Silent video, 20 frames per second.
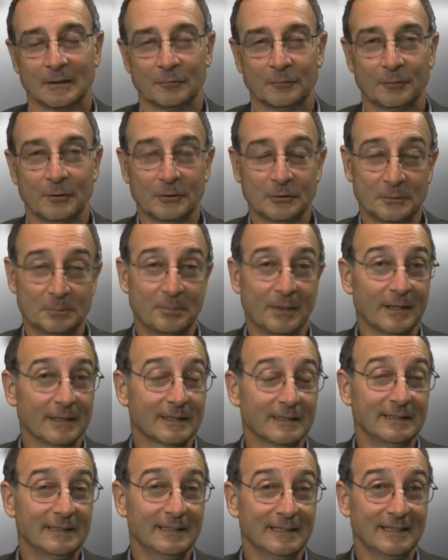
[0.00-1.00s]
first
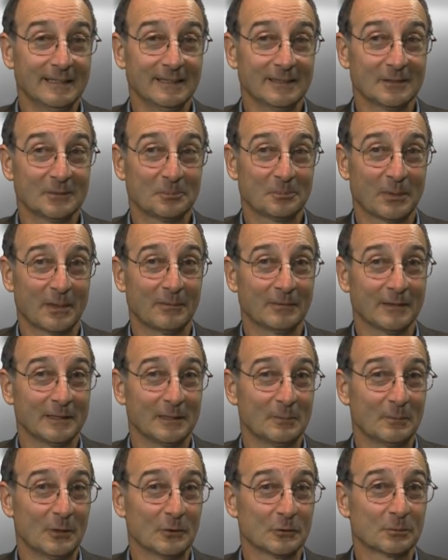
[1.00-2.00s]
bucket is probably
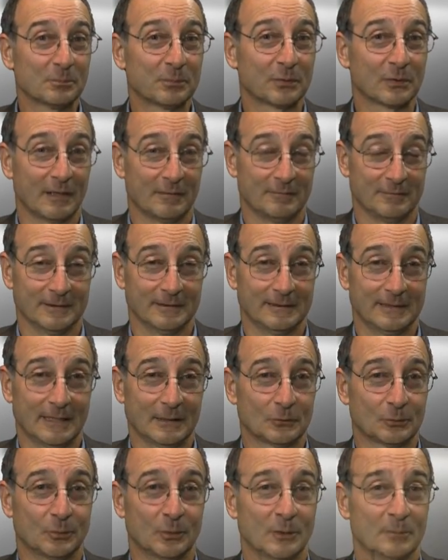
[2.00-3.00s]
the most prevalent.
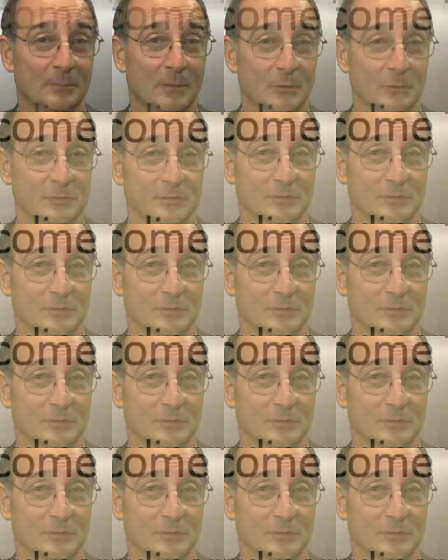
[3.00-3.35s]
That's where most